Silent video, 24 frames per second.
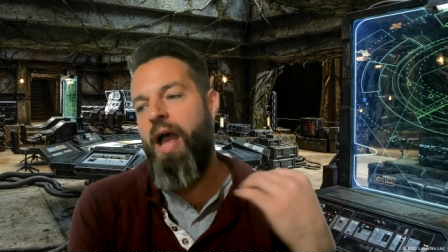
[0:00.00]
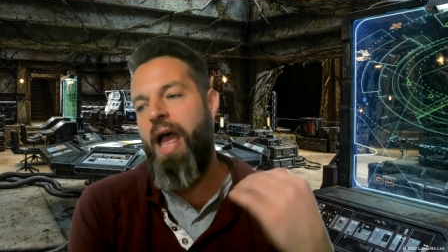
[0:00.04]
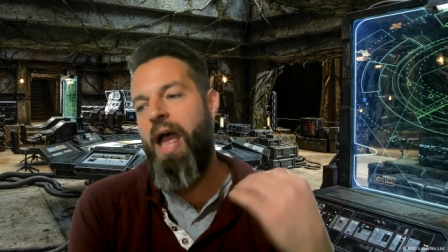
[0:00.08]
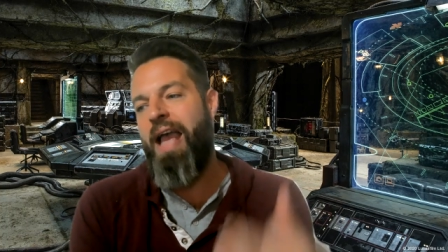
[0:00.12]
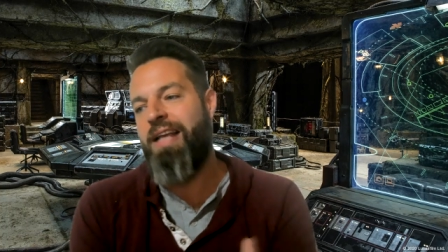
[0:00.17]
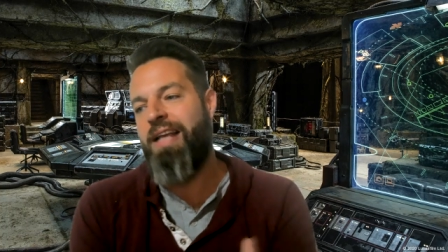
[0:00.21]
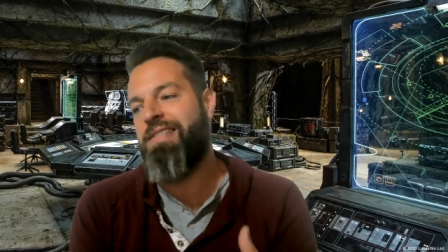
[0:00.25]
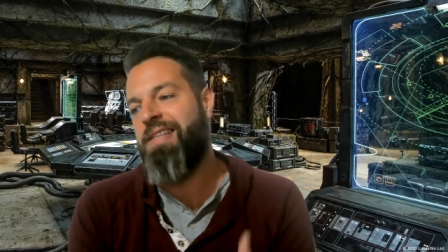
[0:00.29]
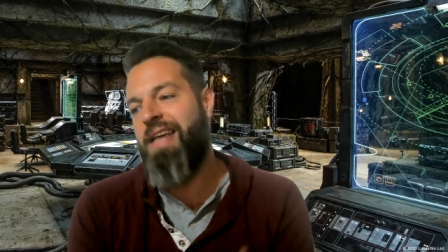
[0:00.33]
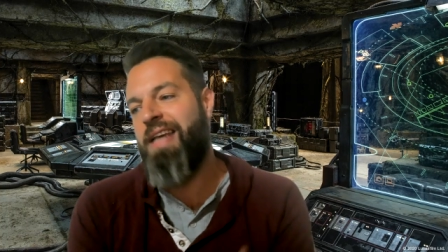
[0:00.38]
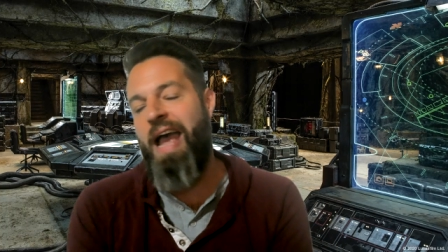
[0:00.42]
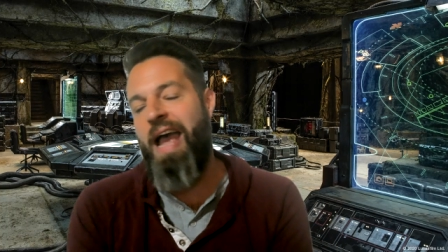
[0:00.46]

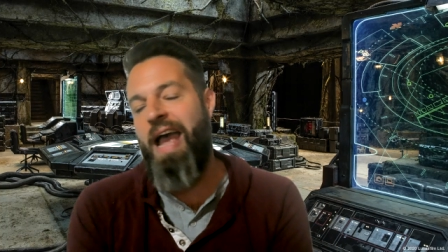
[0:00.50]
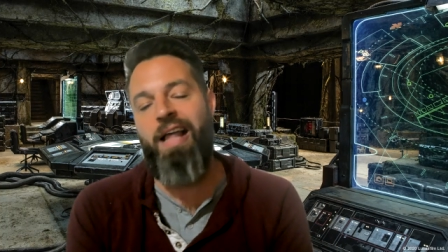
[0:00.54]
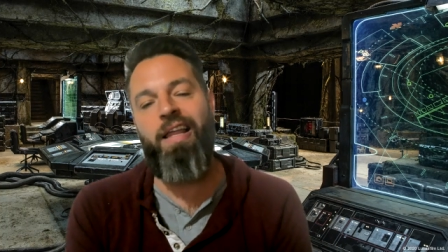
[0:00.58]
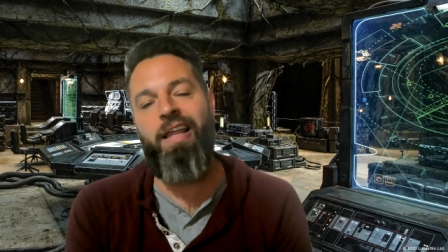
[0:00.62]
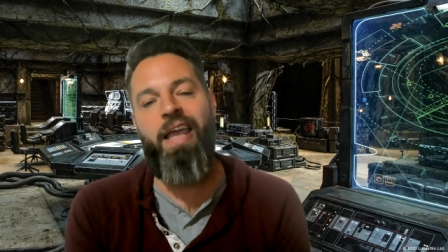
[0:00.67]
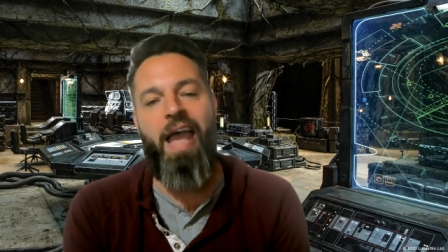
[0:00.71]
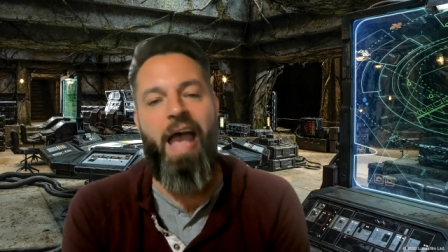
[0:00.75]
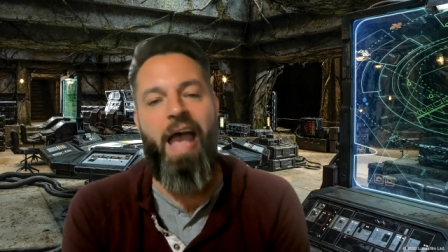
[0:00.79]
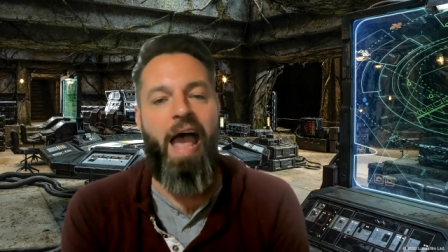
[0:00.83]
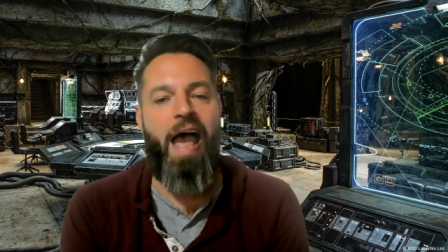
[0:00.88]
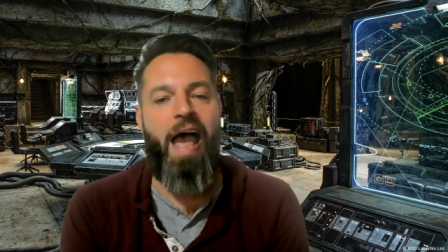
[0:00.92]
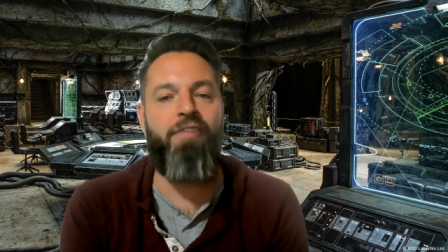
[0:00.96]

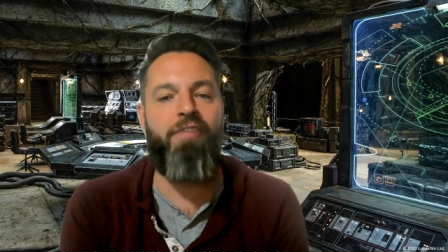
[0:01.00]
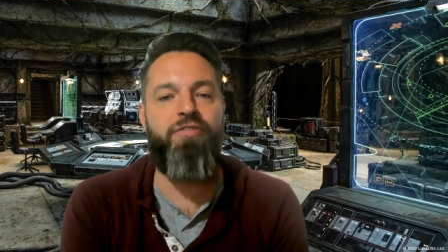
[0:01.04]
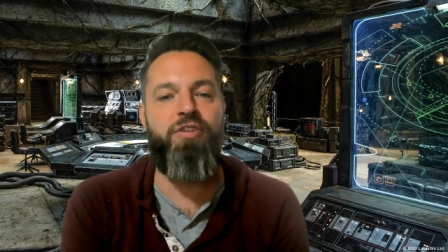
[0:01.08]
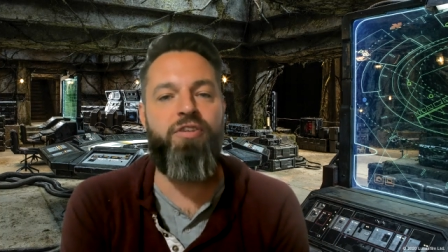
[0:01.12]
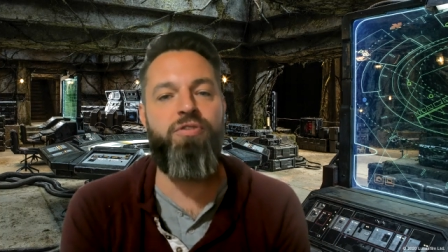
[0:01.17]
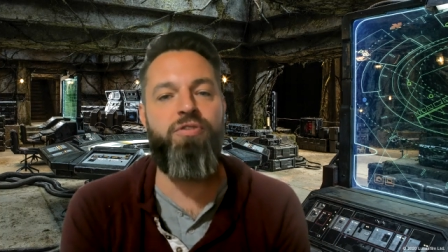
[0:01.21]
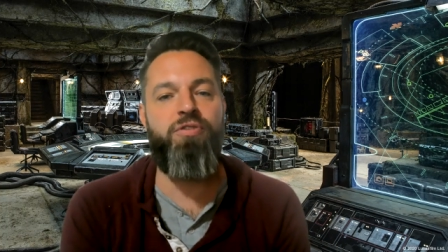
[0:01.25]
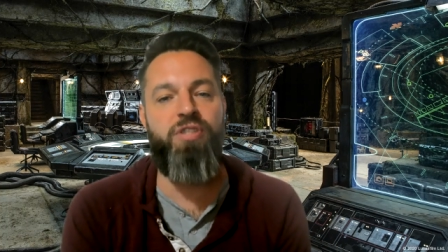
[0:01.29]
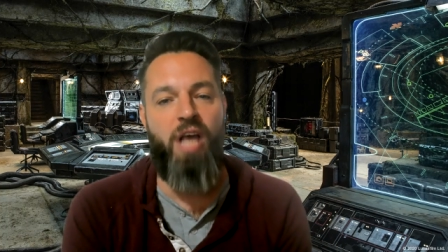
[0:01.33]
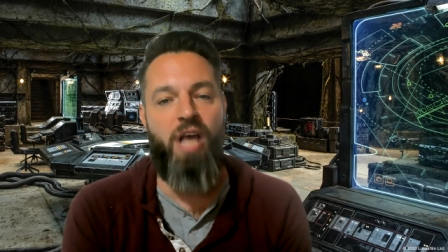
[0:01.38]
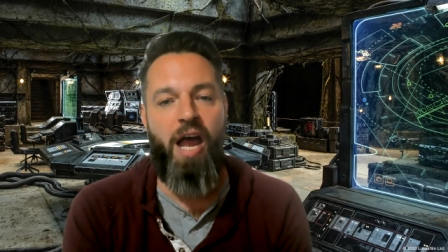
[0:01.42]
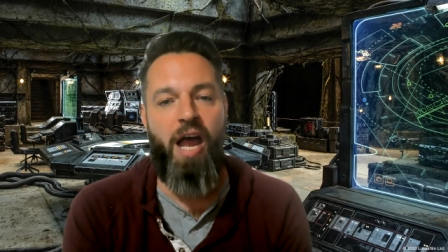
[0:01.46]
exactly have to
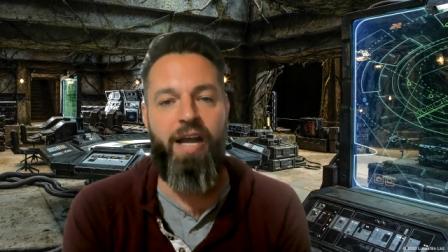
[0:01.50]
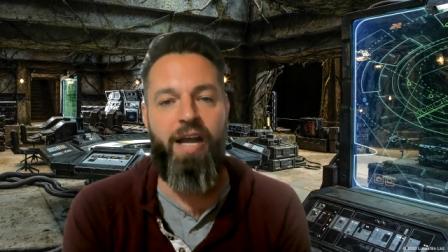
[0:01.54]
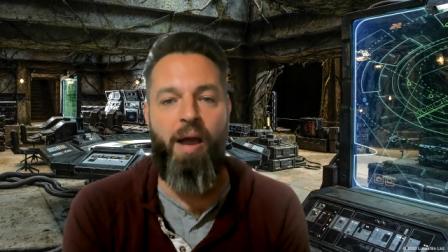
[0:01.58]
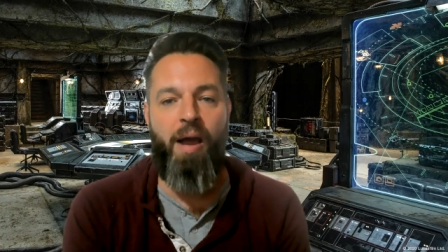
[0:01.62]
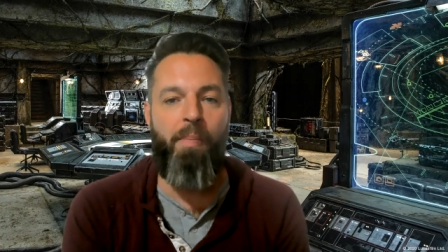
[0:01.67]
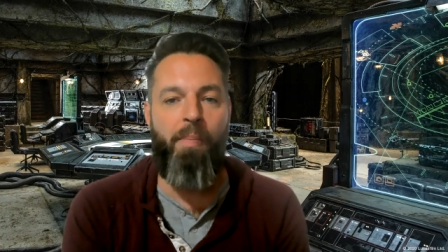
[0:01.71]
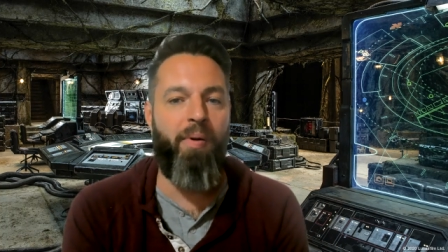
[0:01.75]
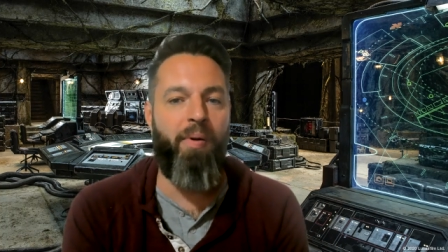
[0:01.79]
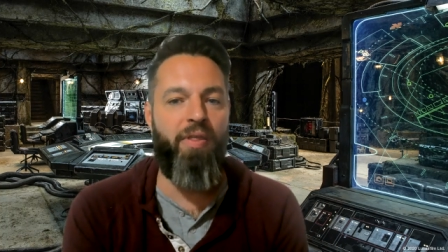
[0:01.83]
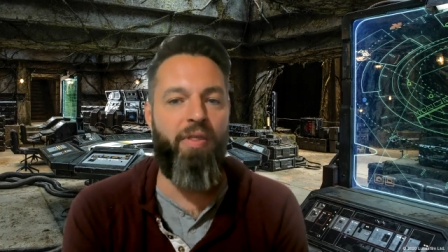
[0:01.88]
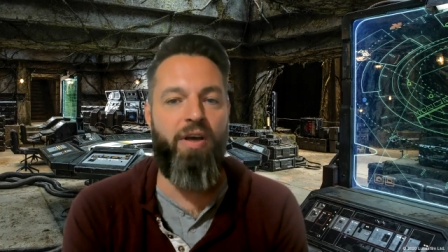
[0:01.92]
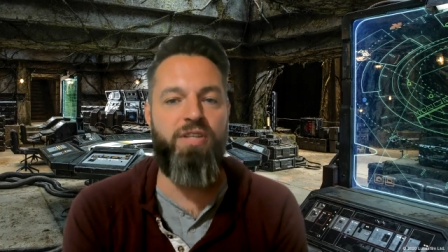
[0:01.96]
sign up
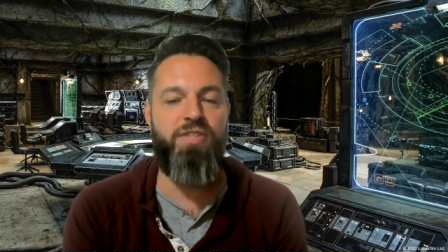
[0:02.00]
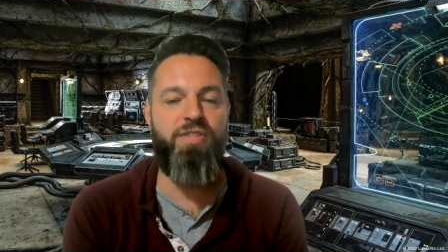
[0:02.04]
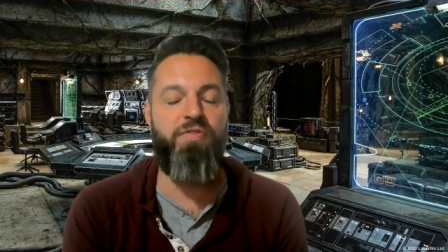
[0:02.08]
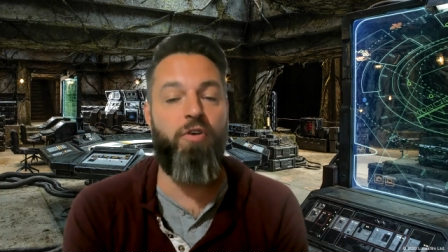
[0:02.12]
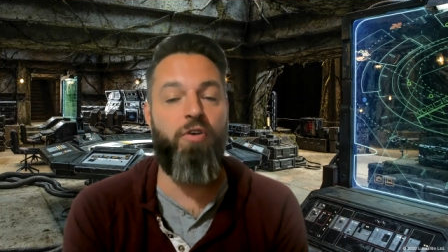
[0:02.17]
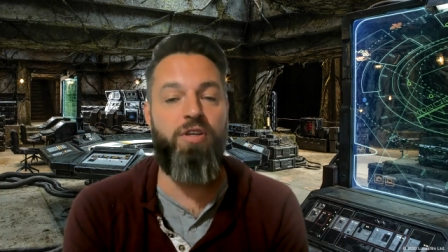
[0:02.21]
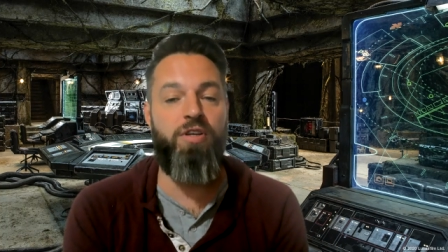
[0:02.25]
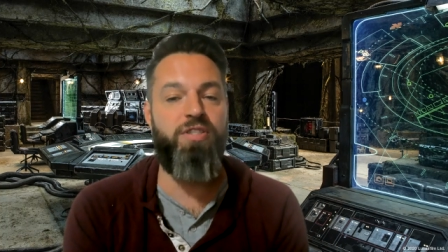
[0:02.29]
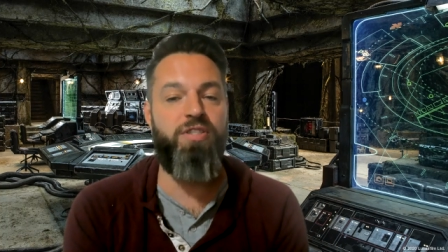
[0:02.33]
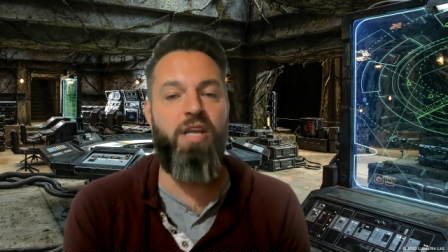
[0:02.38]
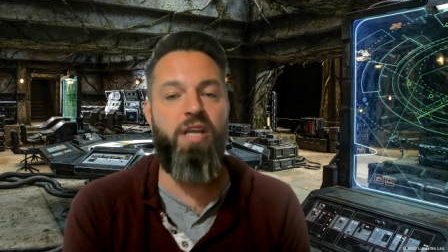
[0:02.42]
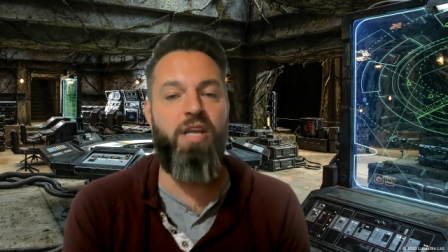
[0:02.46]
with us for
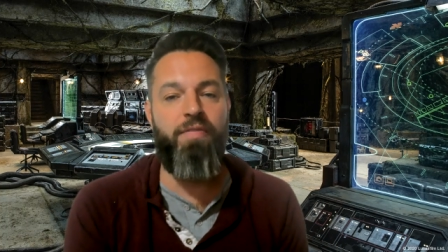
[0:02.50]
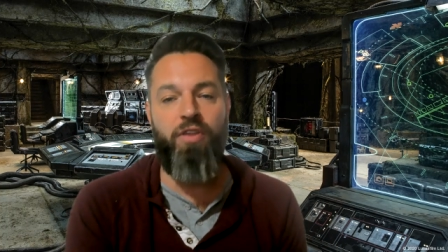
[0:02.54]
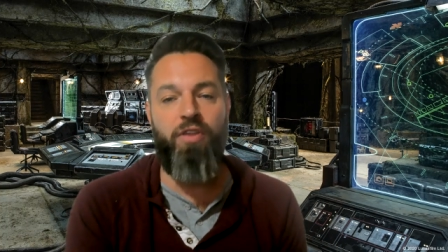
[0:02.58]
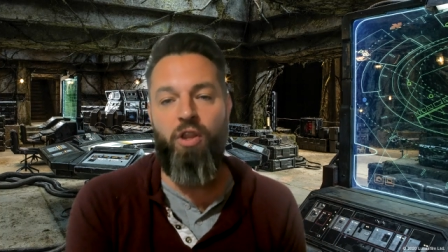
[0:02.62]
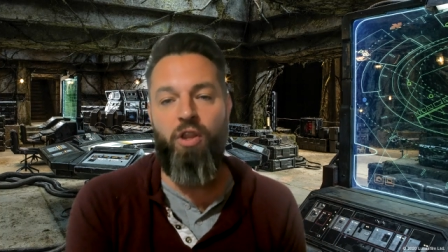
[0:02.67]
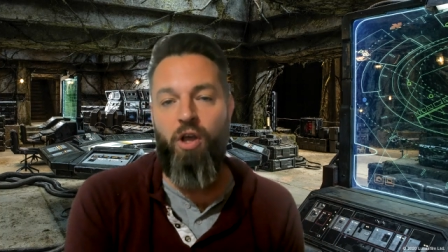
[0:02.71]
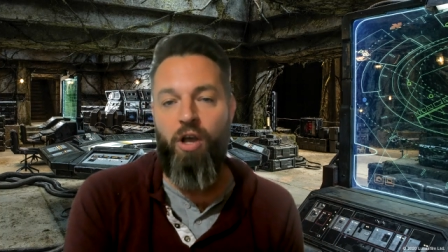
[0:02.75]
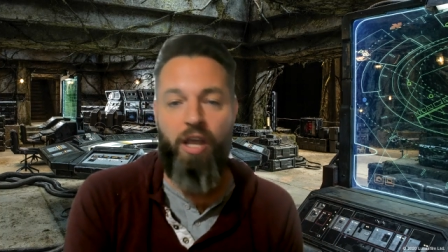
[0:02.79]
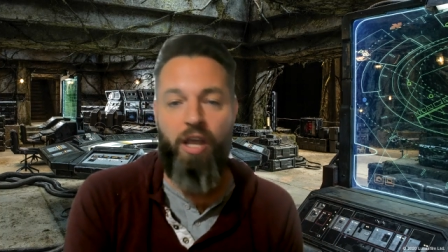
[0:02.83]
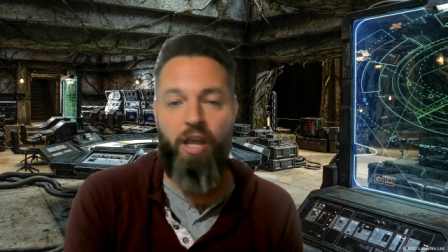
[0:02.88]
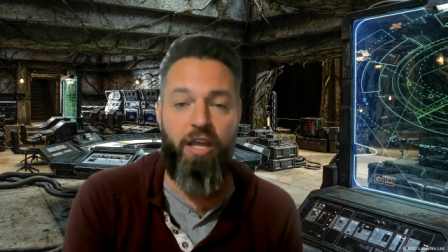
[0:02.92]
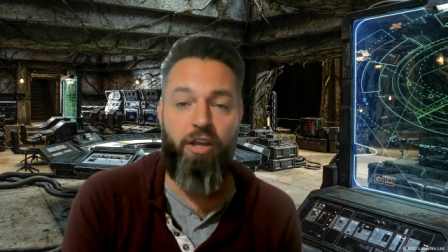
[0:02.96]
us to even
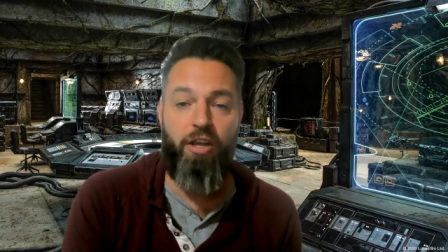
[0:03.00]
look at